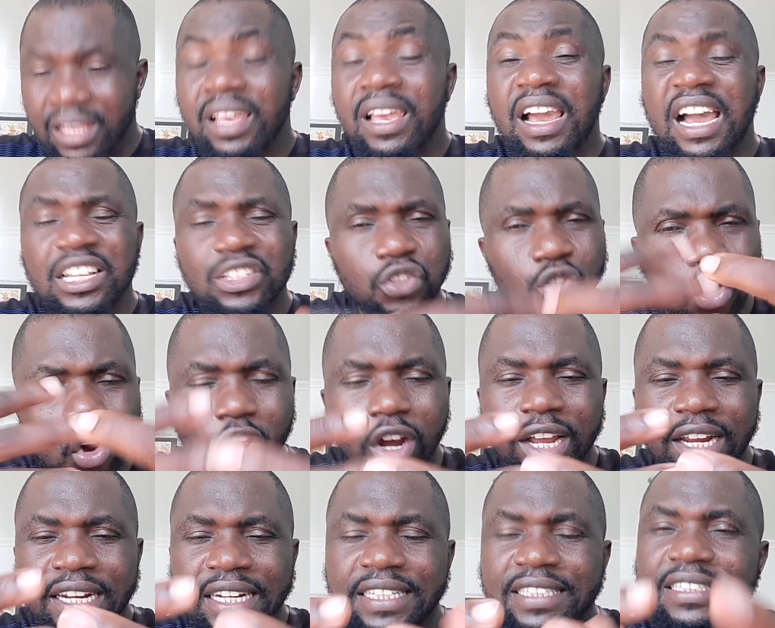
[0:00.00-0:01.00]
has
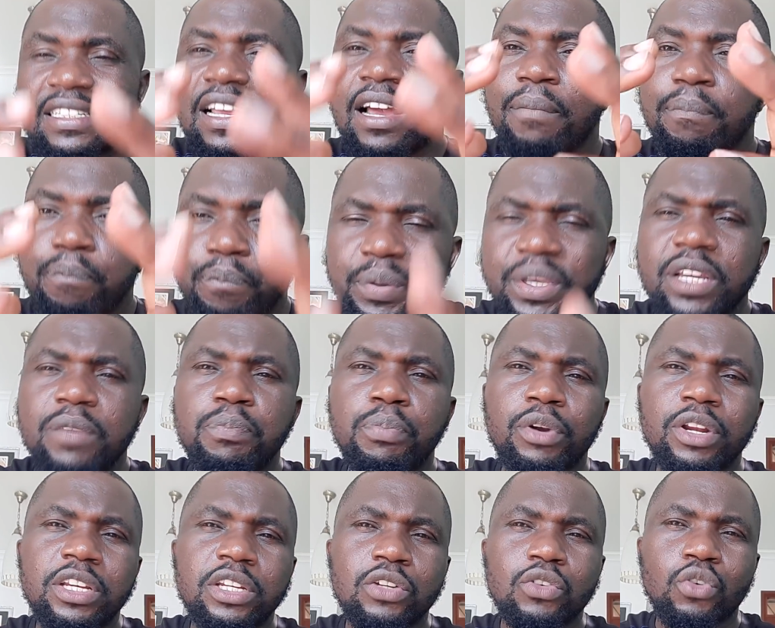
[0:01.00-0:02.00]
organized a big
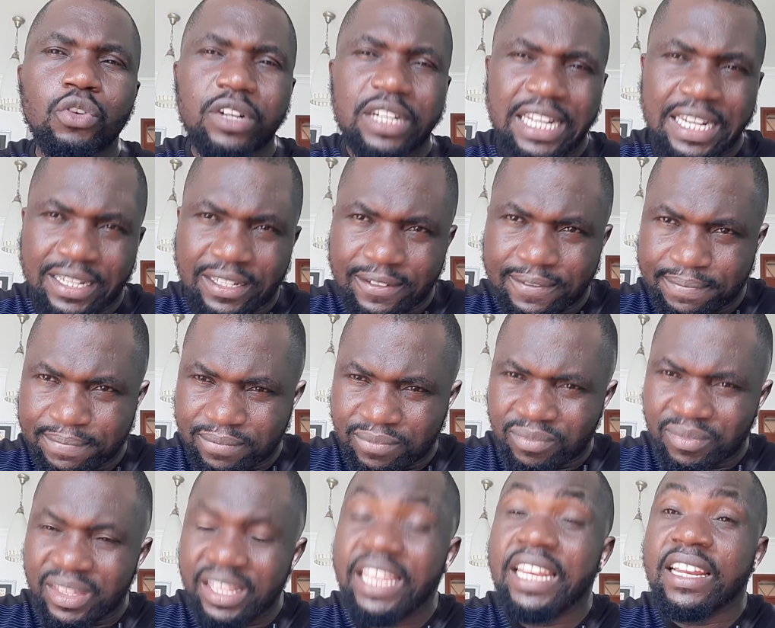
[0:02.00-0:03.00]
political rally
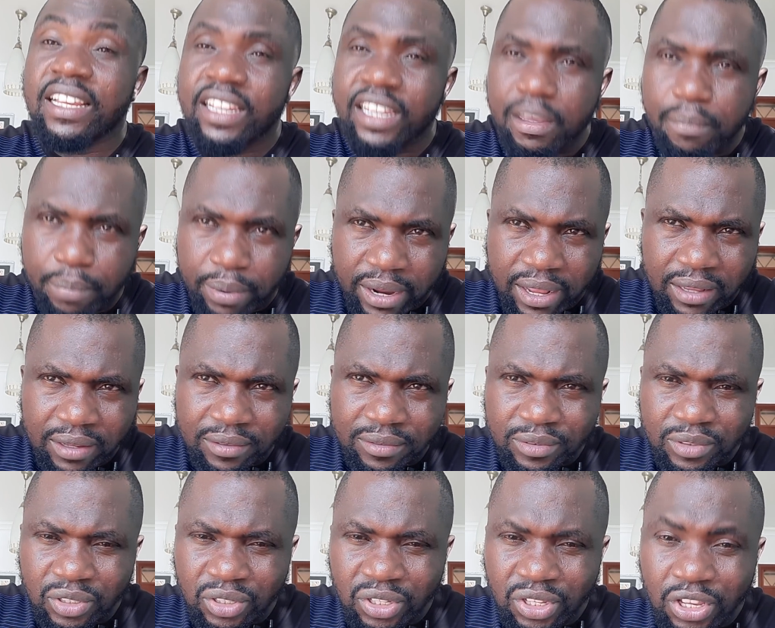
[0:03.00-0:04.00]
in Kibra
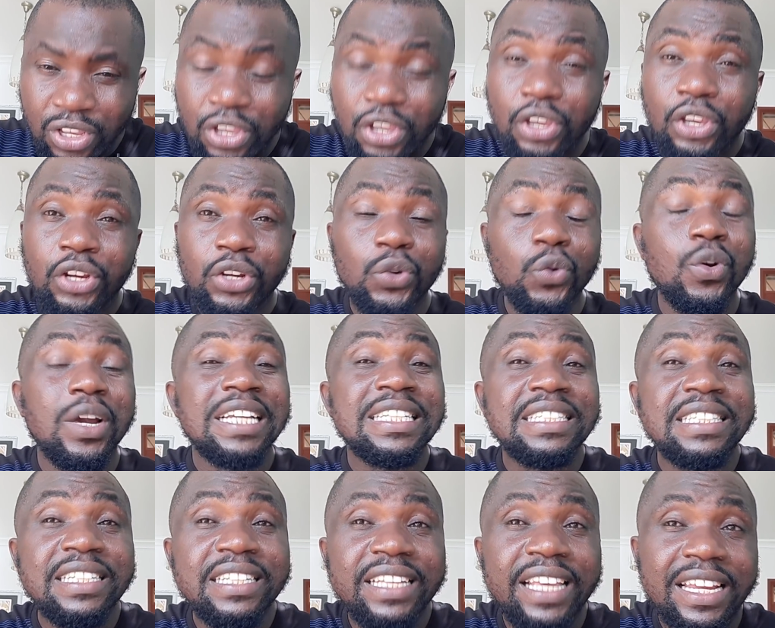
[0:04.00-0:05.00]
to
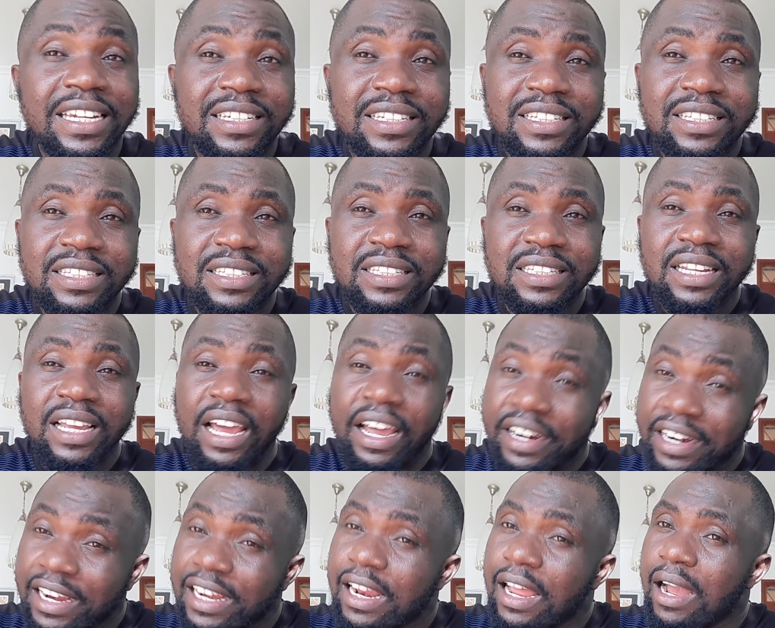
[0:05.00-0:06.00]
castigate
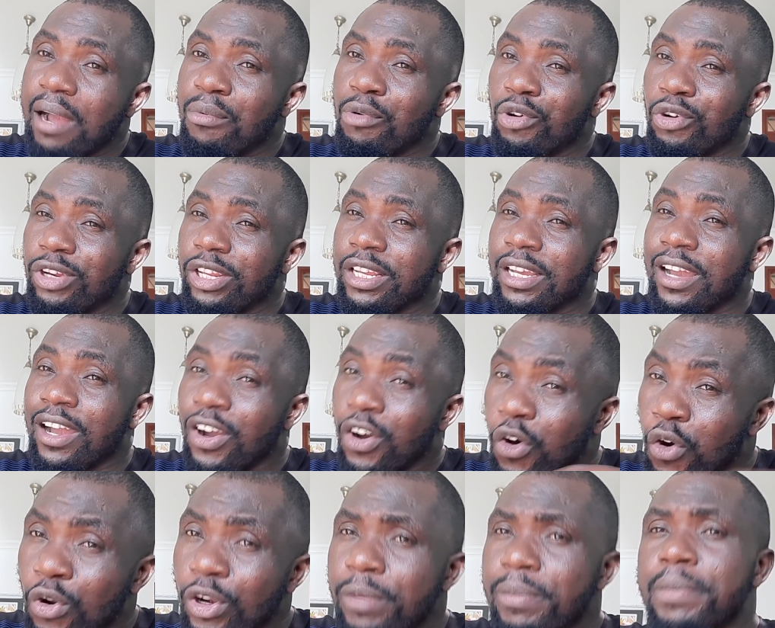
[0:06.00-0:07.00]
Raila Amolo Odinga.
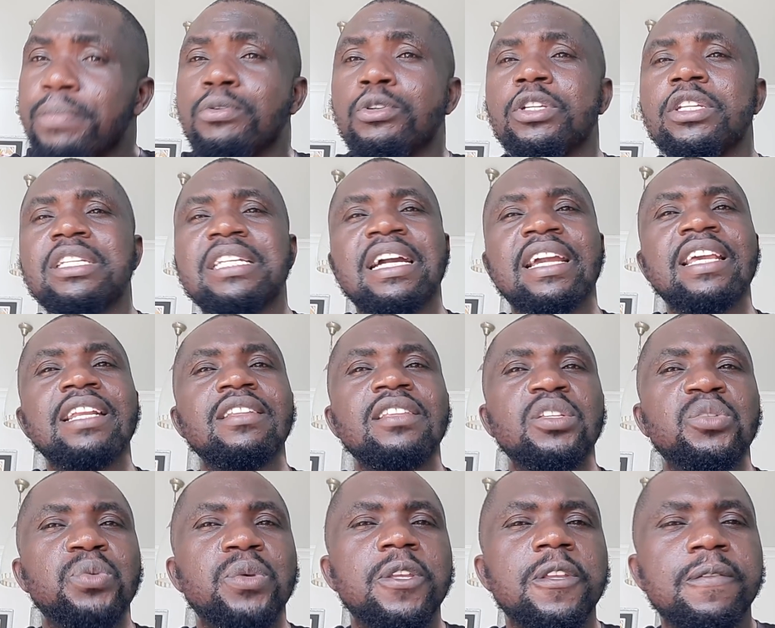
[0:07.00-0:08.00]
Oh, let me put it again
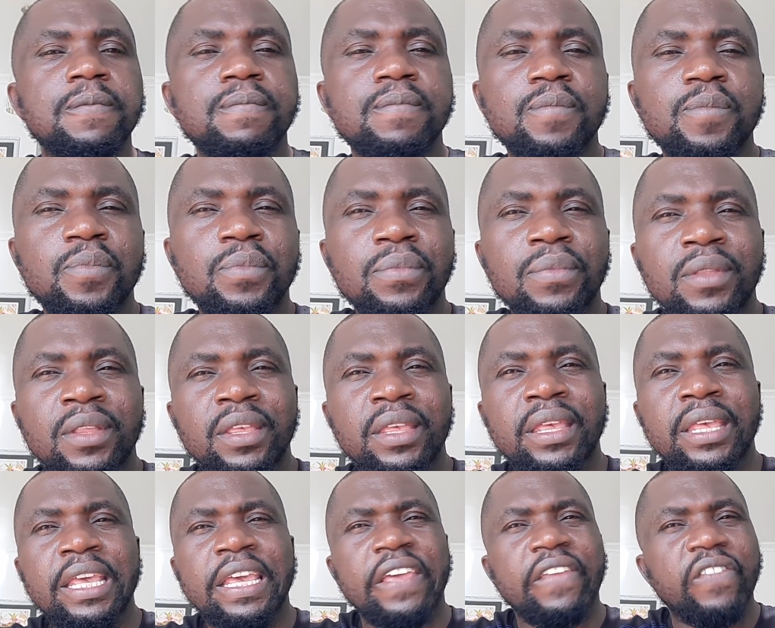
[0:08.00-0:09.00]
this way.
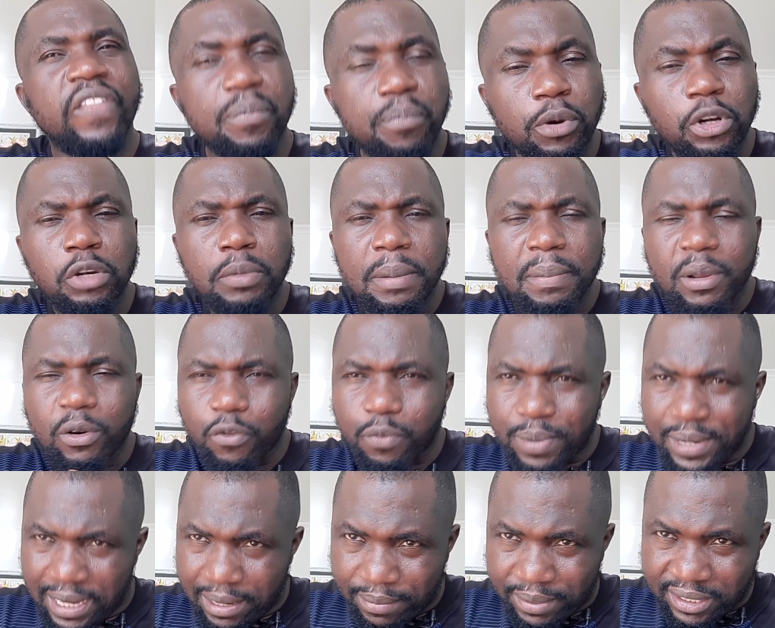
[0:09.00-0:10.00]
The Bondo member of
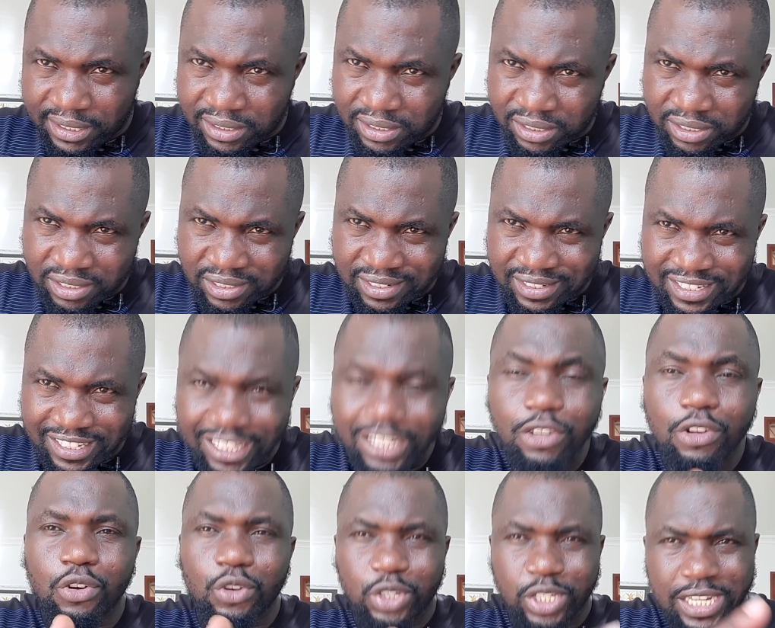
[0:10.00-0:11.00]
parliament,
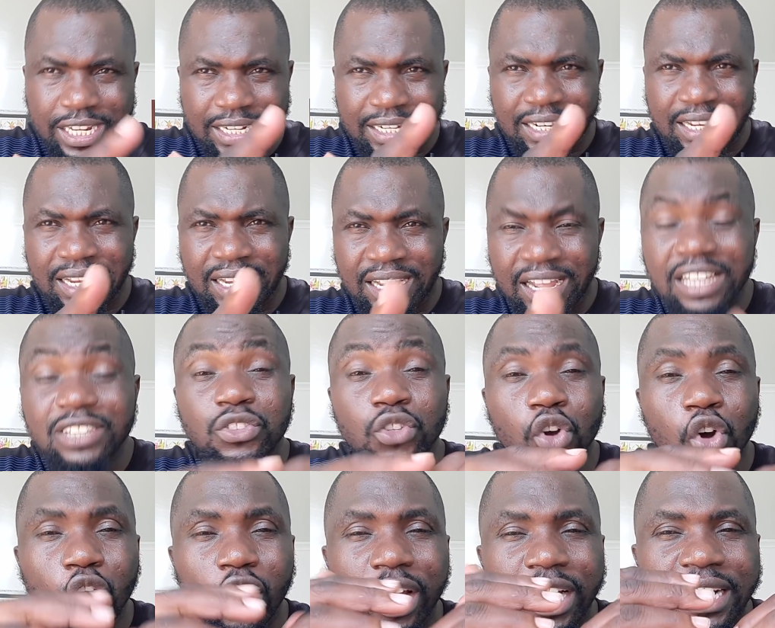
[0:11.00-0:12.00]
Gideon Ochanda, has
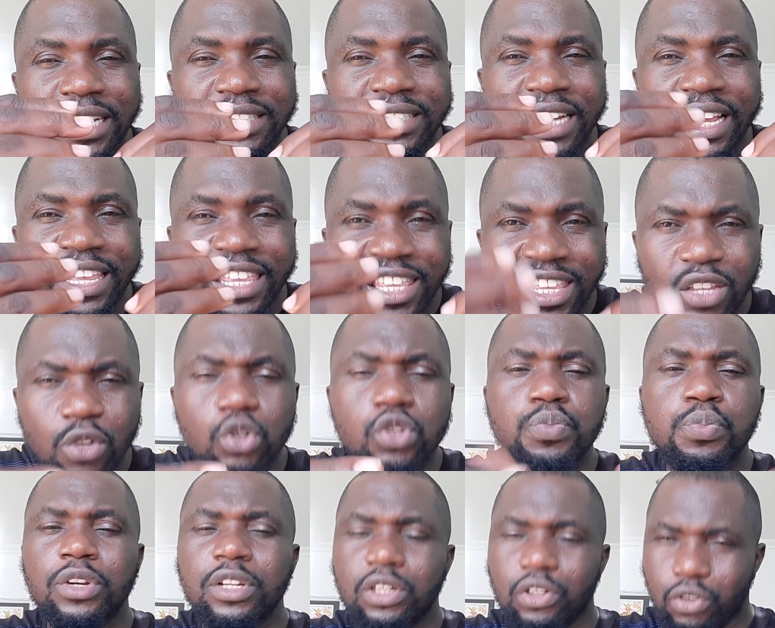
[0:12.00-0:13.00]
organized a huge
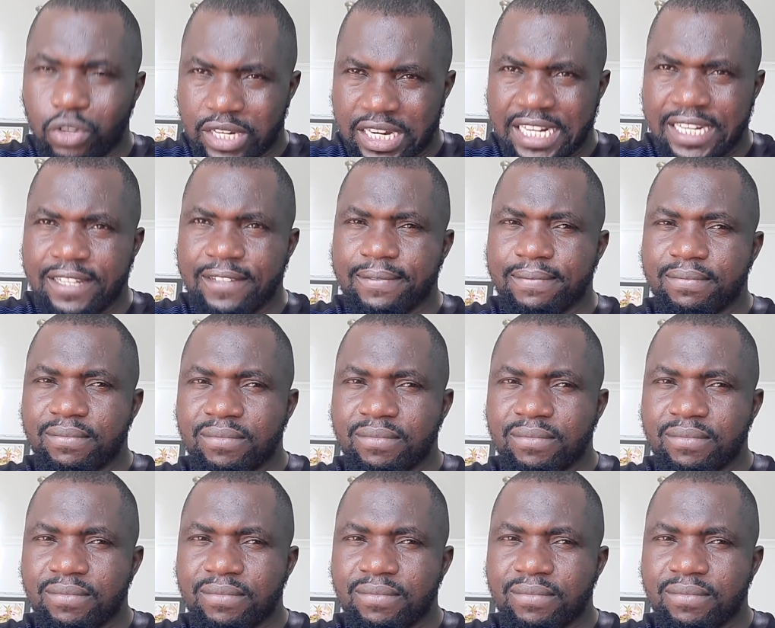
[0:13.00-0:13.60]
political rally